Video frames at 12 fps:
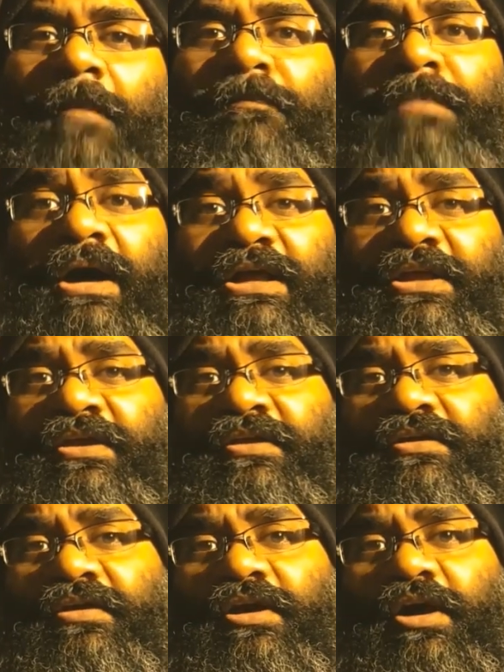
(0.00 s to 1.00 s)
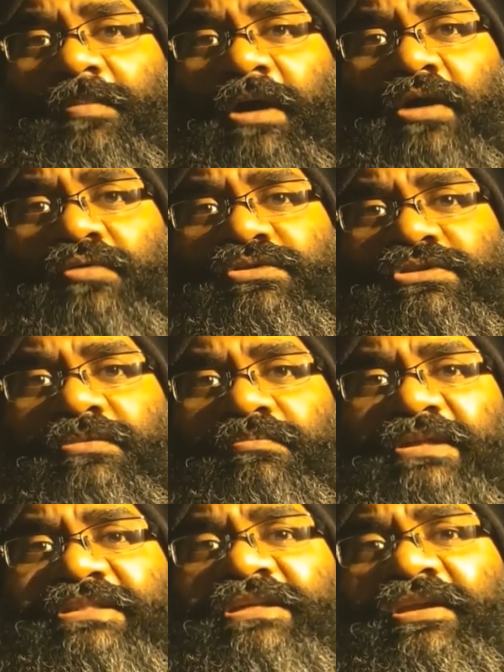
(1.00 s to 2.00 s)
Bai, about
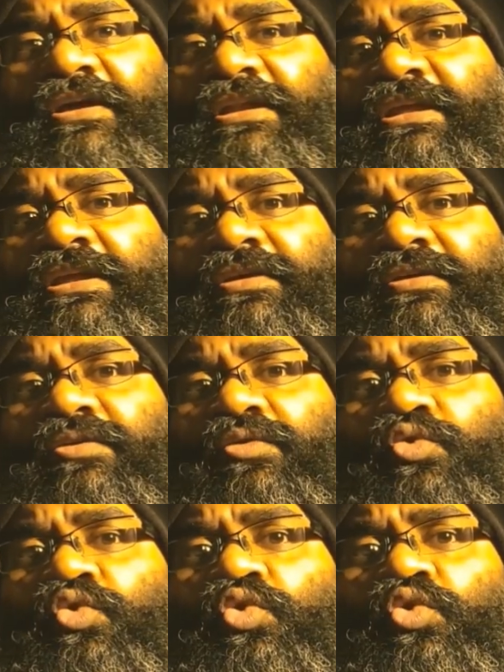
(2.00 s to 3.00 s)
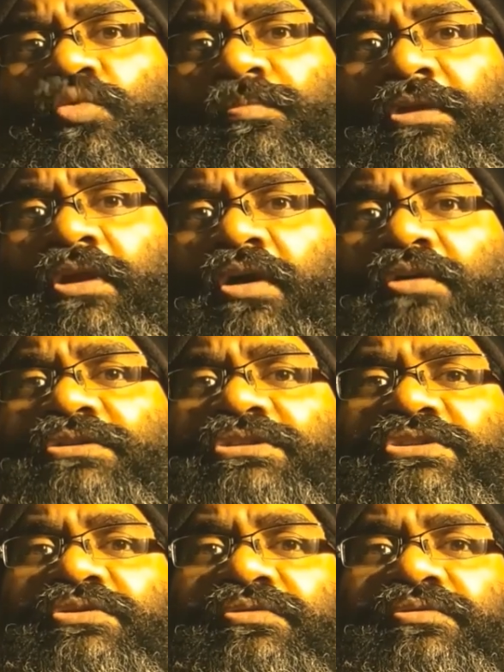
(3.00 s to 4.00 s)
Manzar Ali, who belongs
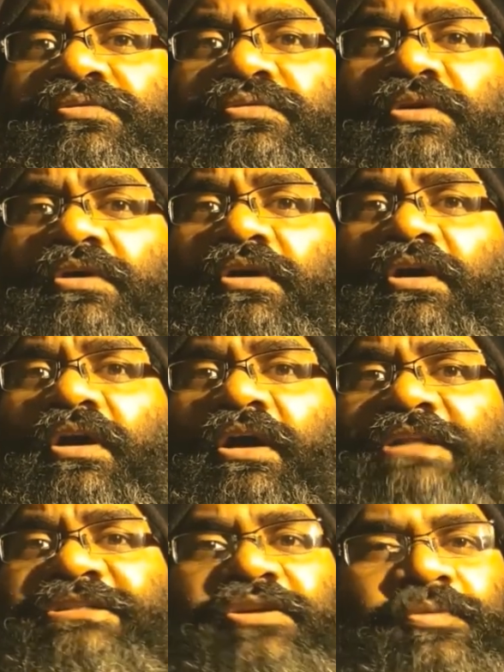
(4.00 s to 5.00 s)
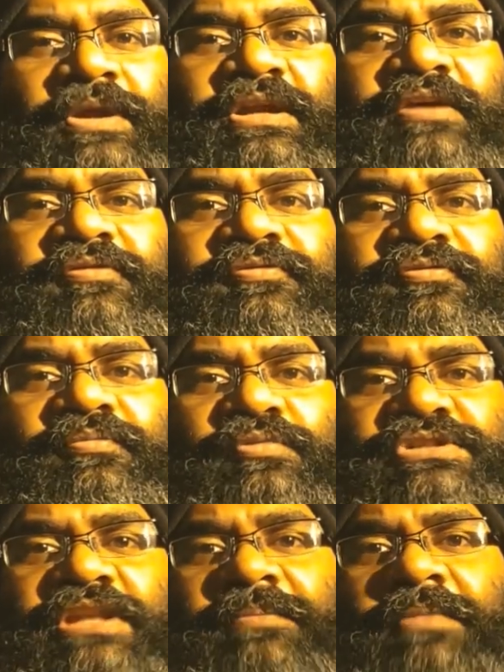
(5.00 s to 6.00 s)
to a conservative
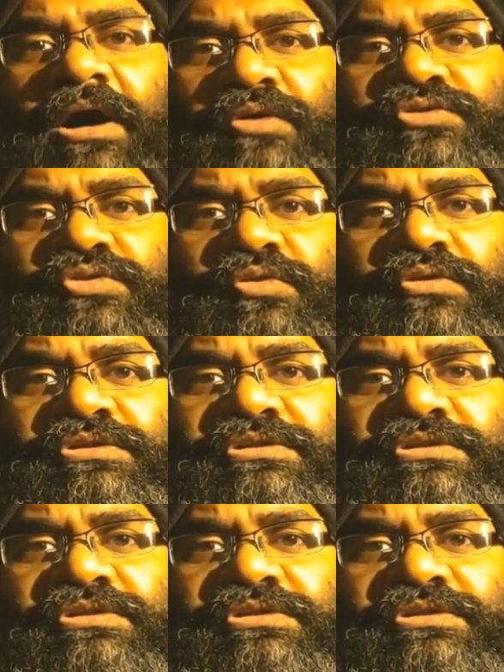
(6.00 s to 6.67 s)
Muslim household